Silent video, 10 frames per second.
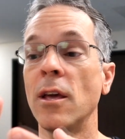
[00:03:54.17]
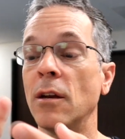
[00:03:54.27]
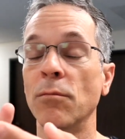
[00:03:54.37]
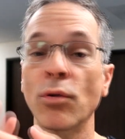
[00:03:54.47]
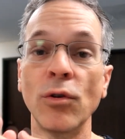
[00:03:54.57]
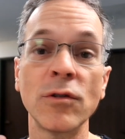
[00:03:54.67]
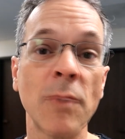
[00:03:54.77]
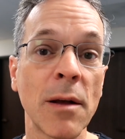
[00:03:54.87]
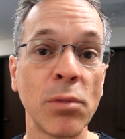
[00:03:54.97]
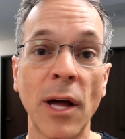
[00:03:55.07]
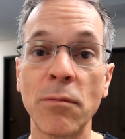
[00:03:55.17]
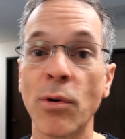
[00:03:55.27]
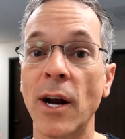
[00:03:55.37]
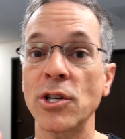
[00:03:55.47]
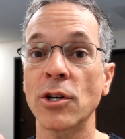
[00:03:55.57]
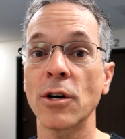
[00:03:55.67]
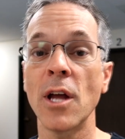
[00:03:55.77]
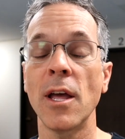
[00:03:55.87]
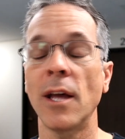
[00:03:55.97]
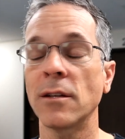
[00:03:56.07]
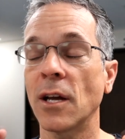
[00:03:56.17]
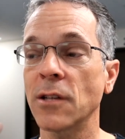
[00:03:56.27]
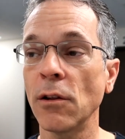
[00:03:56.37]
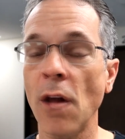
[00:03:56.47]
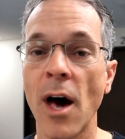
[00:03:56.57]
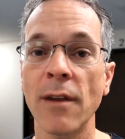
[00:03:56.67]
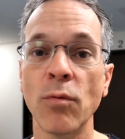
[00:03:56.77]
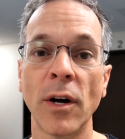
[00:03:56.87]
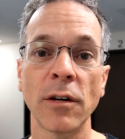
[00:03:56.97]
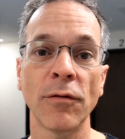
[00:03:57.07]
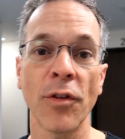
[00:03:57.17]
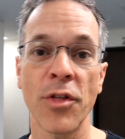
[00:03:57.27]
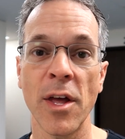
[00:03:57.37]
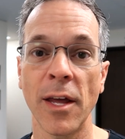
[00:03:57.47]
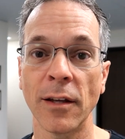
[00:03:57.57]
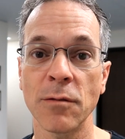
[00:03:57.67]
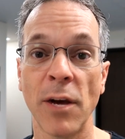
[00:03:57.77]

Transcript: it improves my blood pressure, it does a lot of wonderful things.